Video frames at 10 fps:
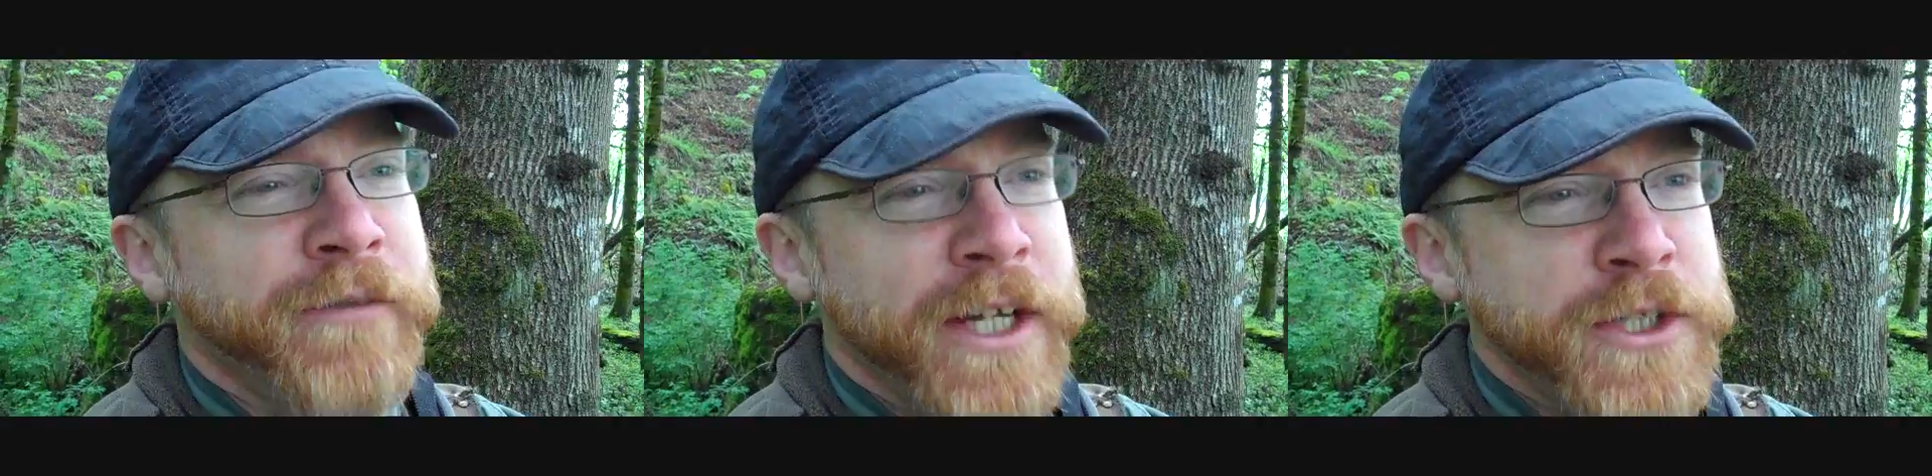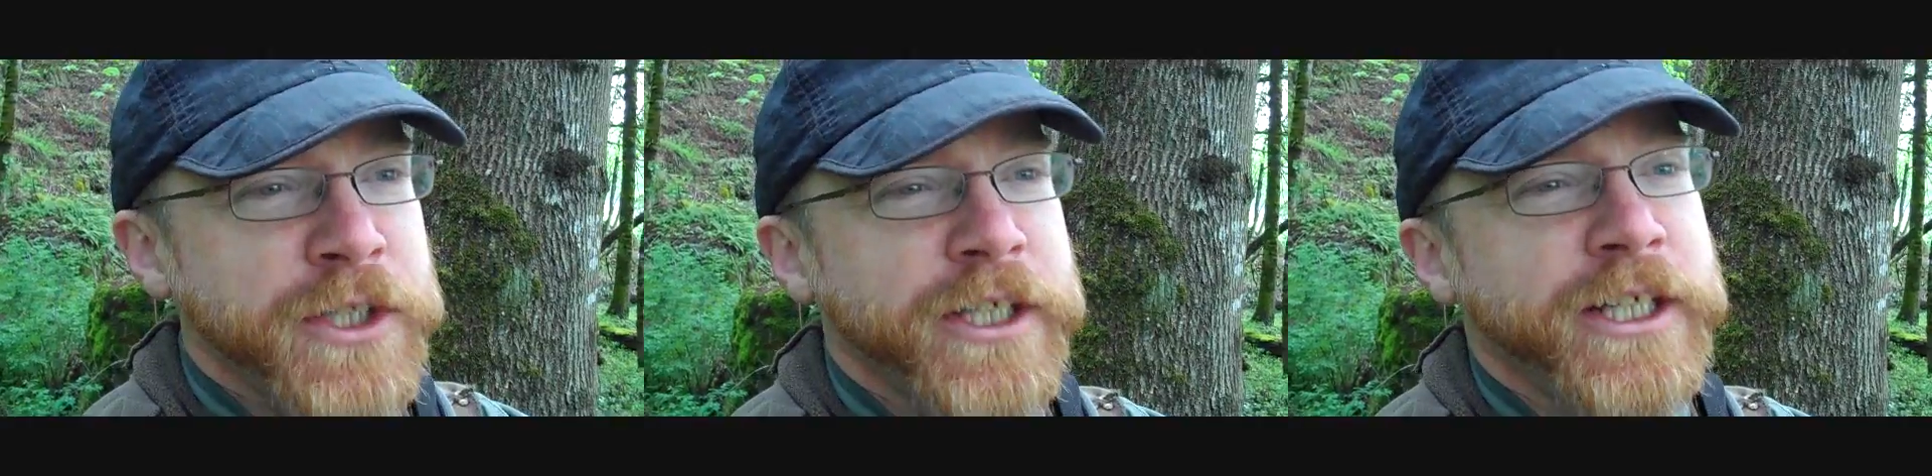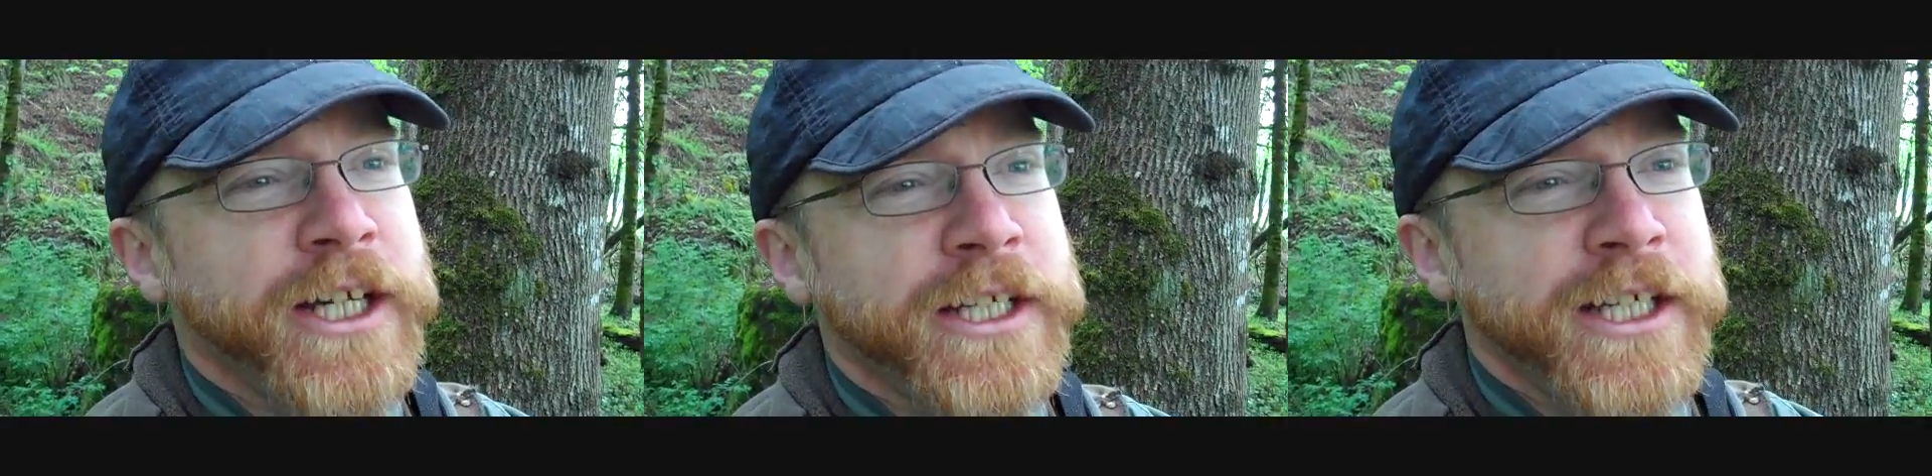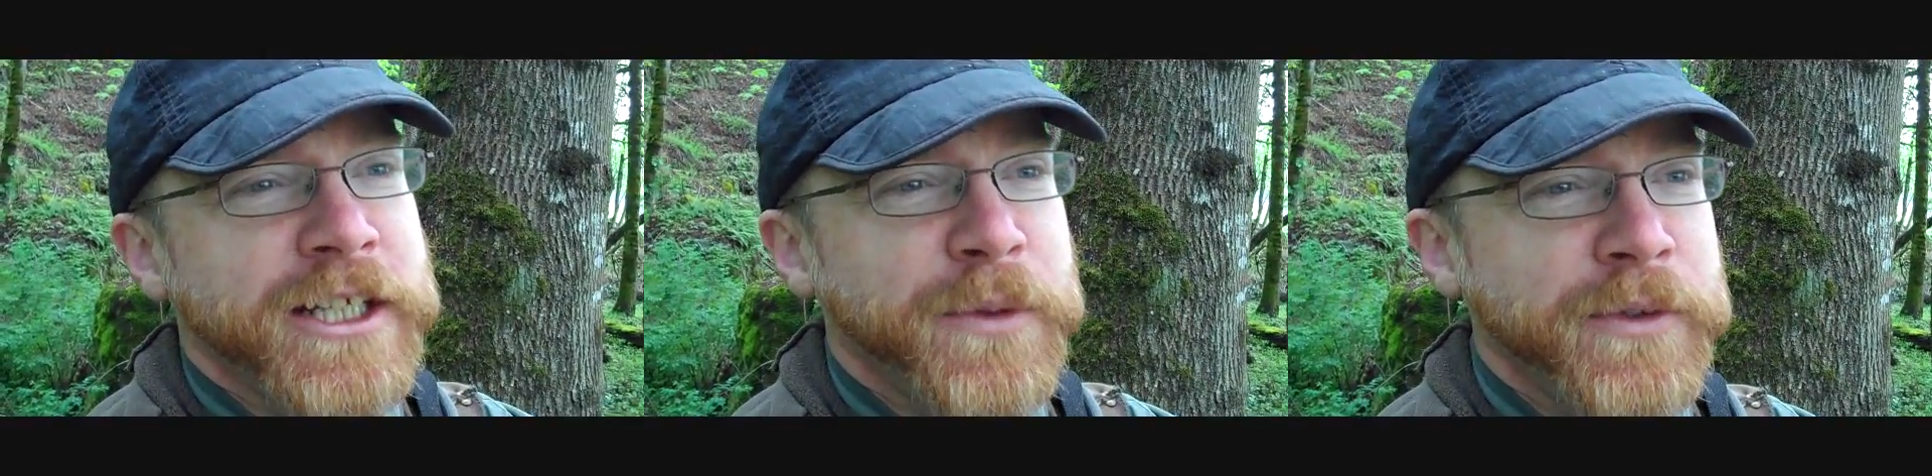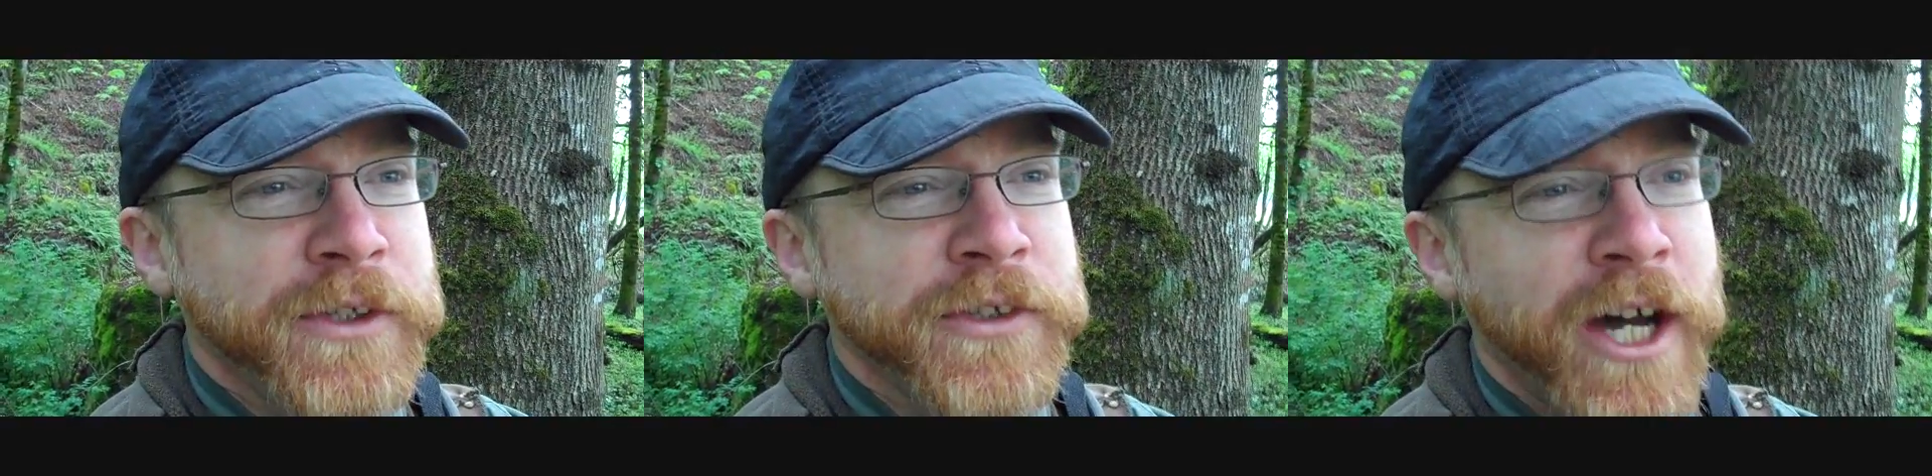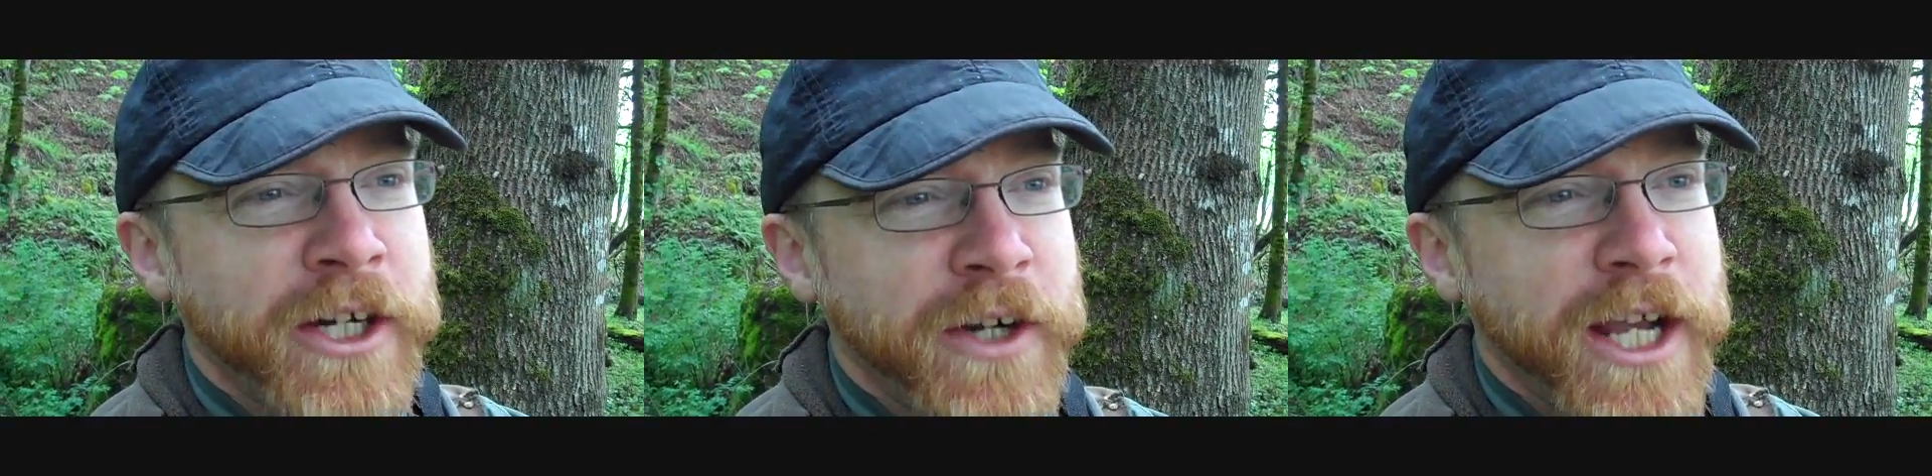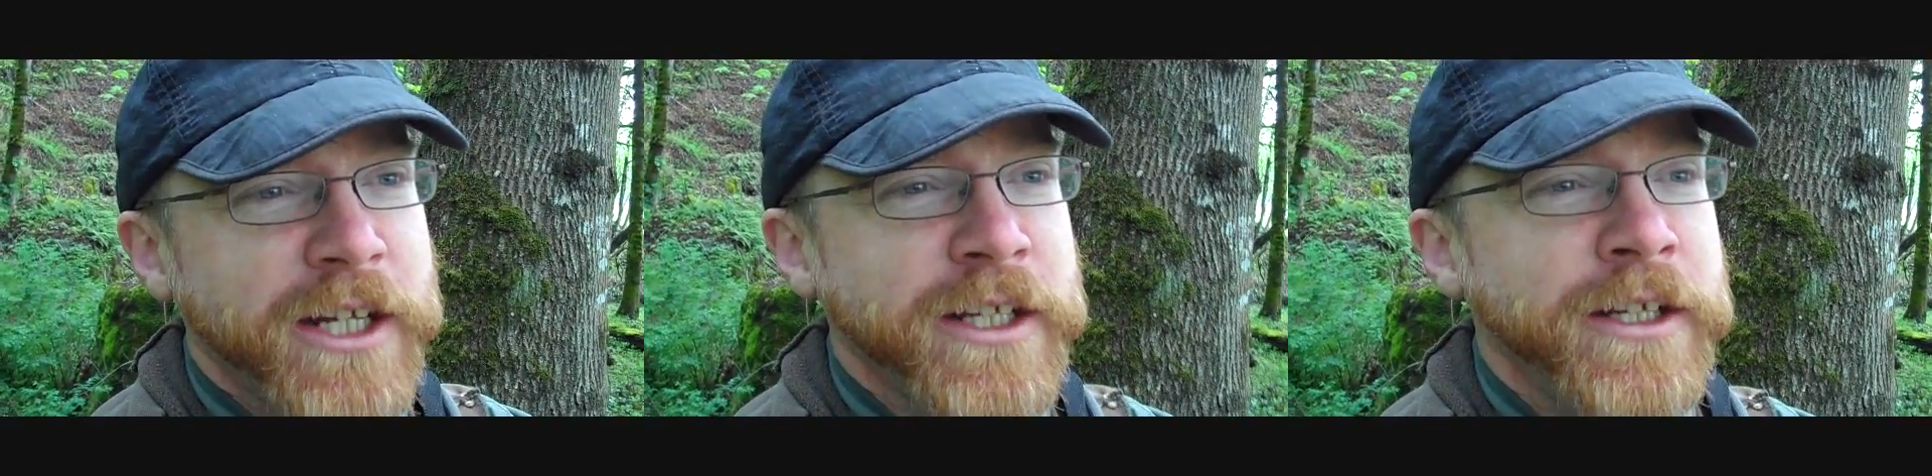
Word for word: then eventually Aquila uh, was exonerated.